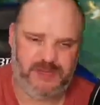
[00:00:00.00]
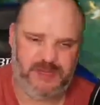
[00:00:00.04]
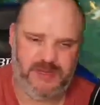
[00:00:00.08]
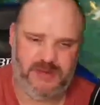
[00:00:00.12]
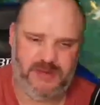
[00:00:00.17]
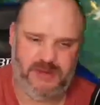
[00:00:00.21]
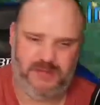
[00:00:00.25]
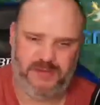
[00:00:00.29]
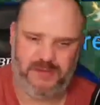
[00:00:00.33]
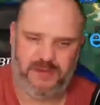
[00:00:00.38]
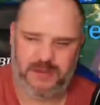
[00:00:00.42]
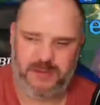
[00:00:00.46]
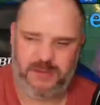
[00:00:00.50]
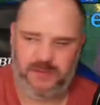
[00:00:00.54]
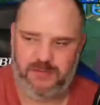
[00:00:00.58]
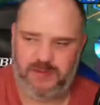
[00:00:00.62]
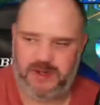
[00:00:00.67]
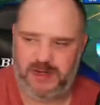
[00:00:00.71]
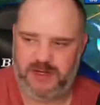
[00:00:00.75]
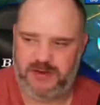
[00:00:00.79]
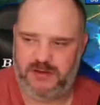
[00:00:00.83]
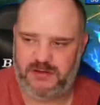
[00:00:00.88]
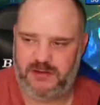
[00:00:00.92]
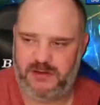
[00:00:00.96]
seen. I'll probably
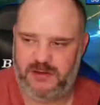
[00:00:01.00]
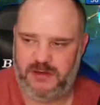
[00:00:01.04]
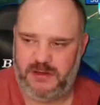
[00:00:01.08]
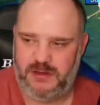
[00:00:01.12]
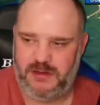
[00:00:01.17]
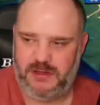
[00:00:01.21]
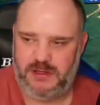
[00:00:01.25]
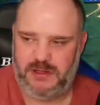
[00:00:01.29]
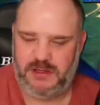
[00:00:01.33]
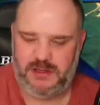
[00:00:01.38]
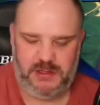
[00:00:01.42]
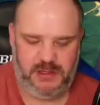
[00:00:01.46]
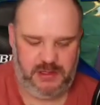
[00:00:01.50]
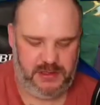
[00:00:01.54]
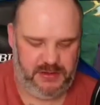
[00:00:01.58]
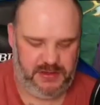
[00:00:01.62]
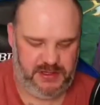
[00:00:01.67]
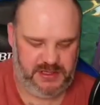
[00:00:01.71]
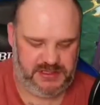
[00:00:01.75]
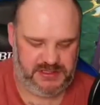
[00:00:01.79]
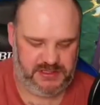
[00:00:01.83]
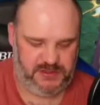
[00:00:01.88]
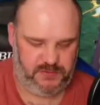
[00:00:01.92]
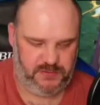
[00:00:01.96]
run
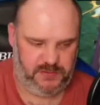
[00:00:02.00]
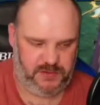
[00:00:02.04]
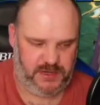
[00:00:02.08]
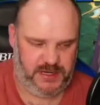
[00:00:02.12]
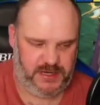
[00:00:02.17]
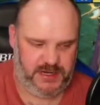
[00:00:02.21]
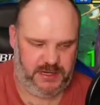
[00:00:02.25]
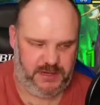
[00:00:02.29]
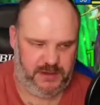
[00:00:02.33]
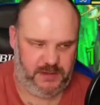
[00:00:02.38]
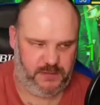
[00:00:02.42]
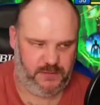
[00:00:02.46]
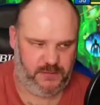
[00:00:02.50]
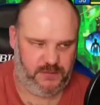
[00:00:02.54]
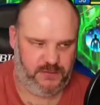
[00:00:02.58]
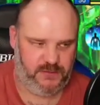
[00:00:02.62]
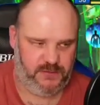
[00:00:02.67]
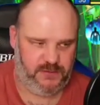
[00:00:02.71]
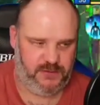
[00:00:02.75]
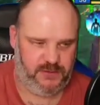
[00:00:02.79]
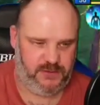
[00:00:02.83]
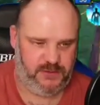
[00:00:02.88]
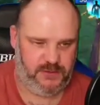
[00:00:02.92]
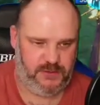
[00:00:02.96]
this
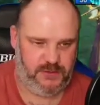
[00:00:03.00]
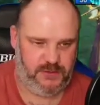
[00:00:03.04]
around